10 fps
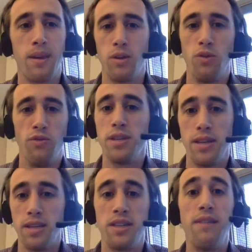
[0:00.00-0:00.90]
you'd visit
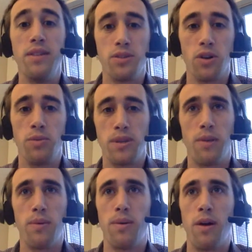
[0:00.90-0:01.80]
these savings groups
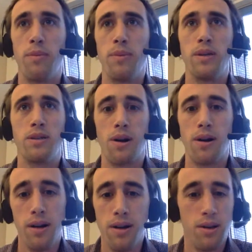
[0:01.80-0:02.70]
that we were helping to
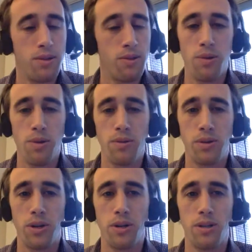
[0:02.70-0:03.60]
start through the local
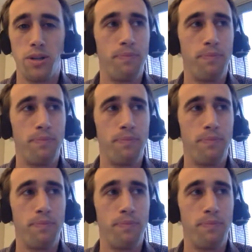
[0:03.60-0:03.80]
church, and